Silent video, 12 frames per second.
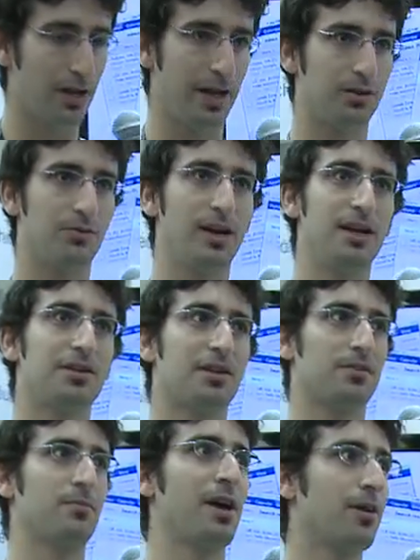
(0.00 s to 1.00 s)
It really
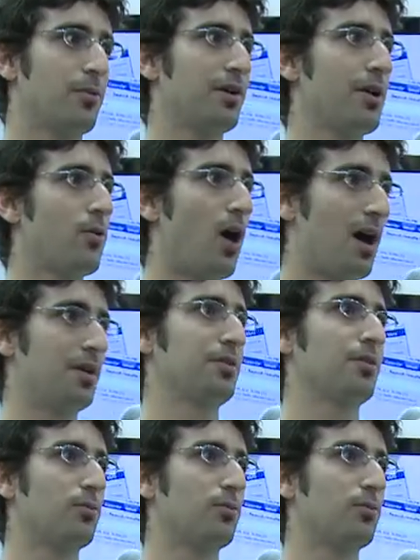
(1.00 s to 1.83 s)
doesn't matter where you are in